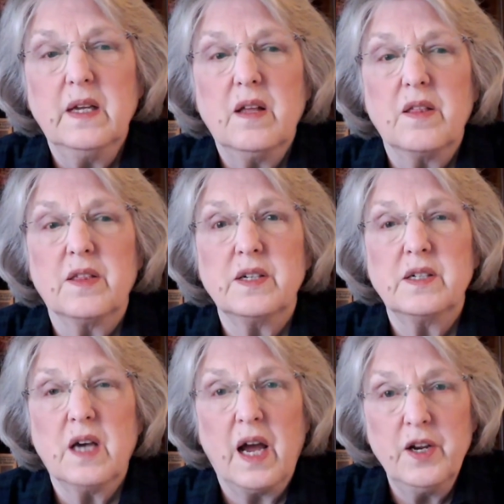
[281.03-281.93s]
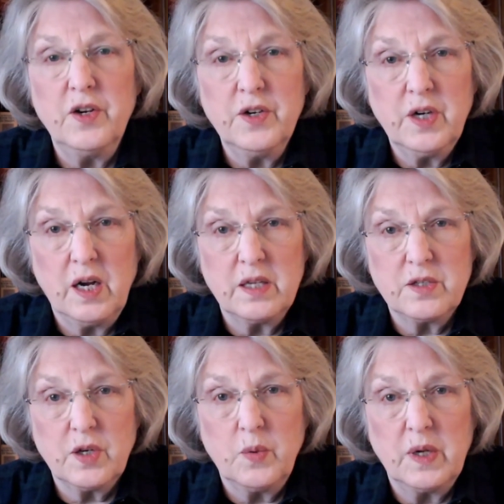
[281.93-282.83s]
The dire
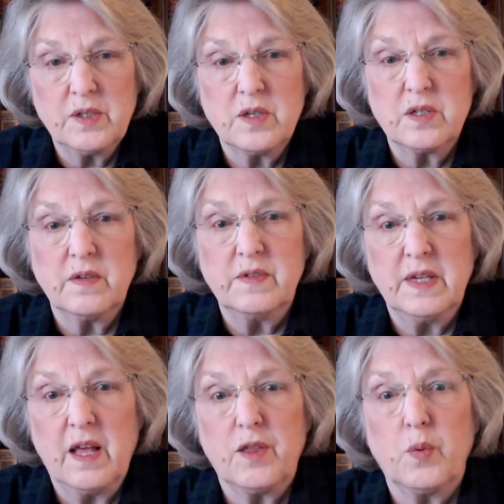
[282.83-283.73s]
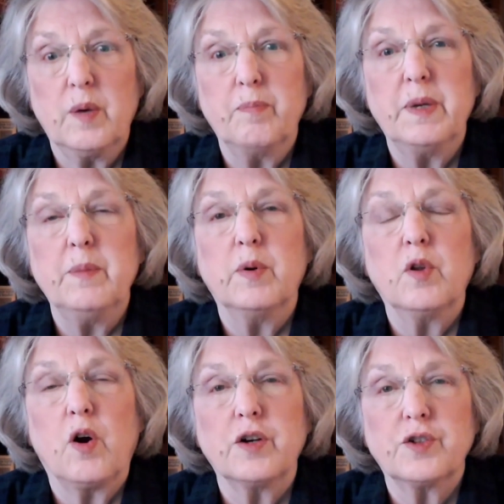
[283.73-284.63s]
consequences of death when people
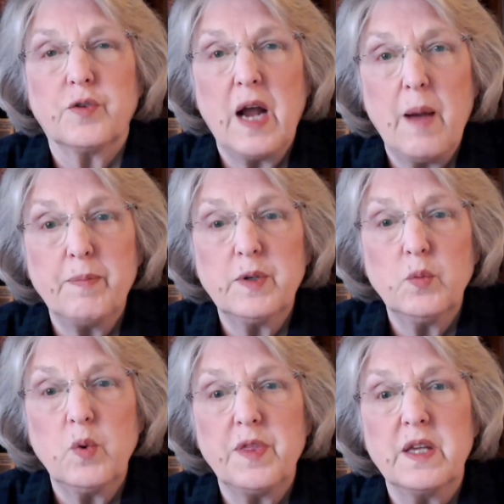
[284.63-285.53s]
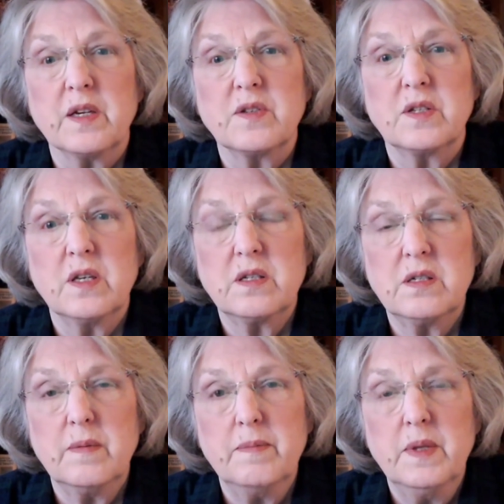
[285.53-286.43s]
are trapped within a
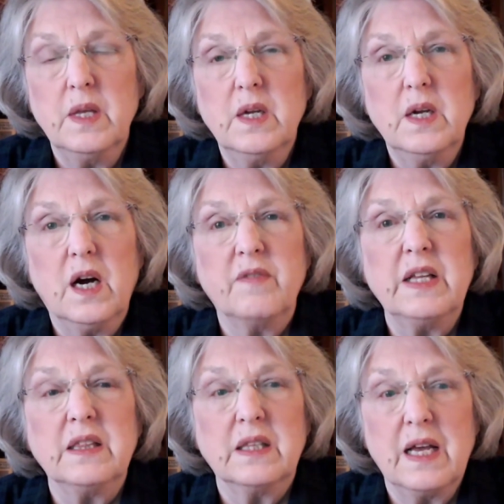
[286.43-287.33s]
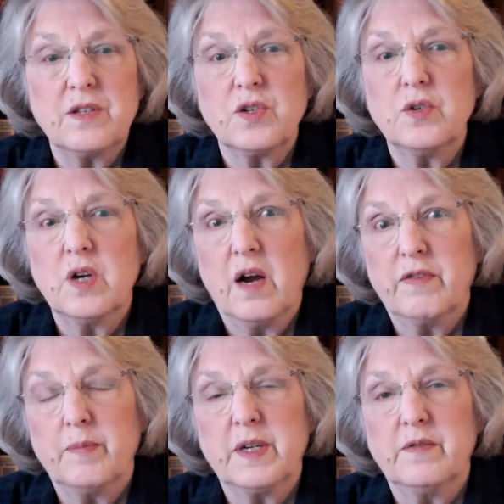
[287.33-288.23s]
system of a lesser
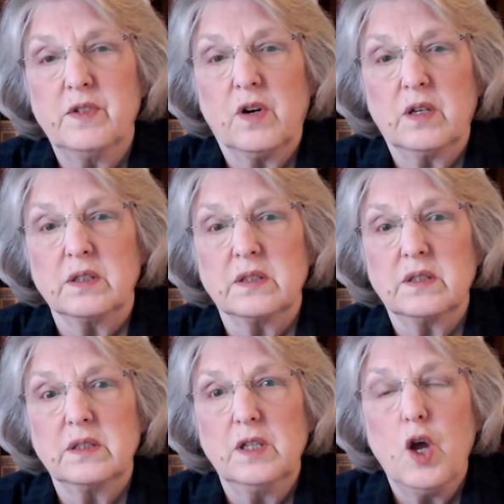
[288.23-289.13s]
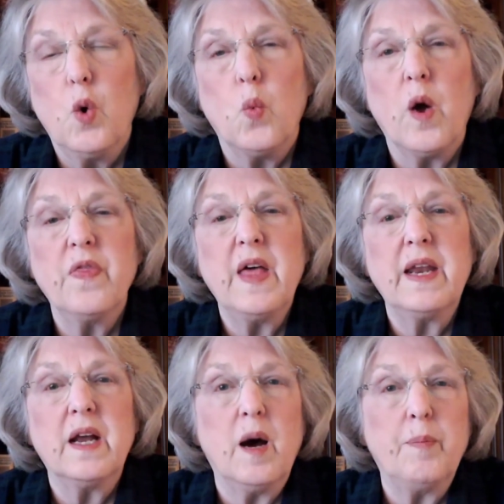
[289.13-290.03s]
government of darkness, one
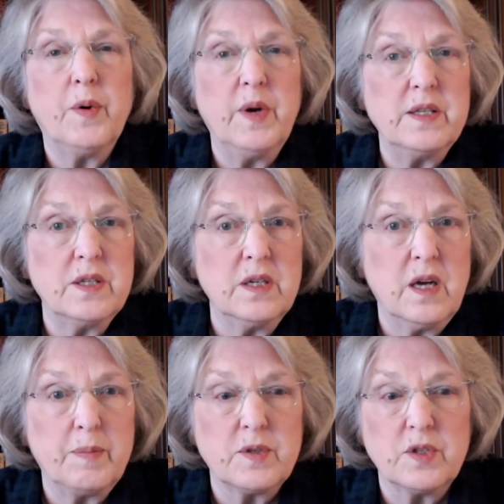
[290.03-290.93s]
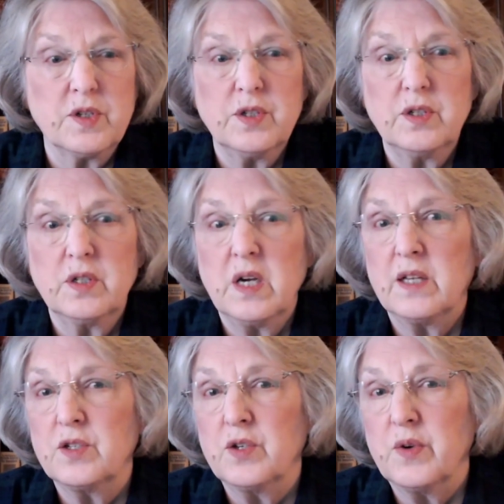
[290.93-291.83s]
that operates in opposition to
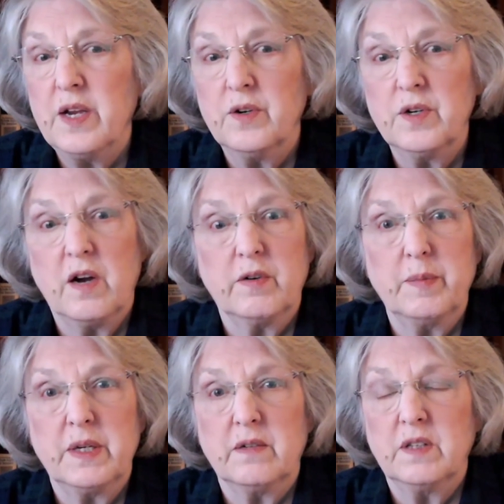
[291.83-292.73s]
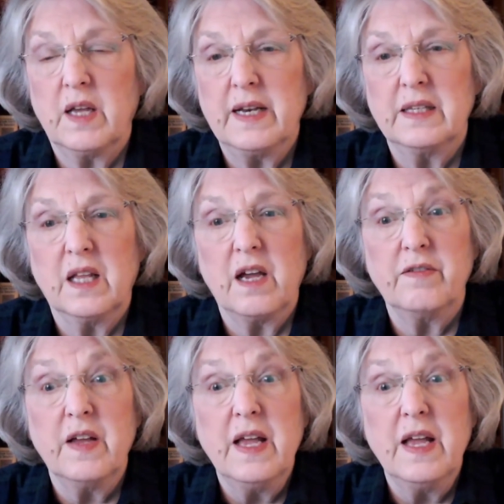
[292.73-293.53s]
God's greater government of light and life